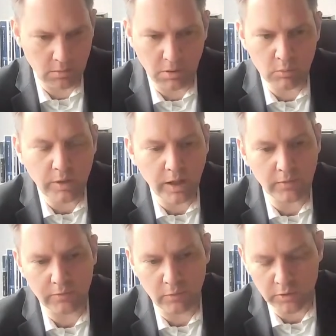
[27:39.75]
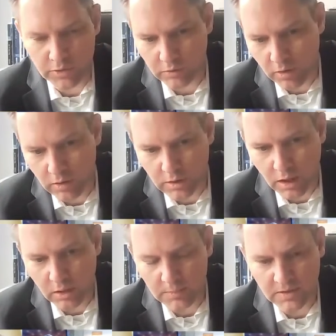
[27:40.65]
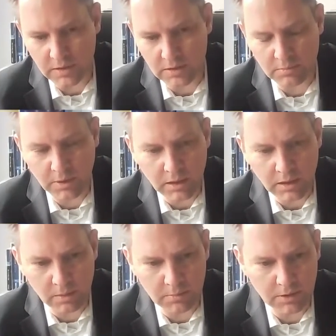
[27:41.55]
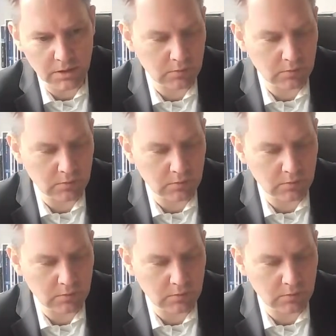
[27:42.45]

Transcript: But we have strong doubts that as a big company,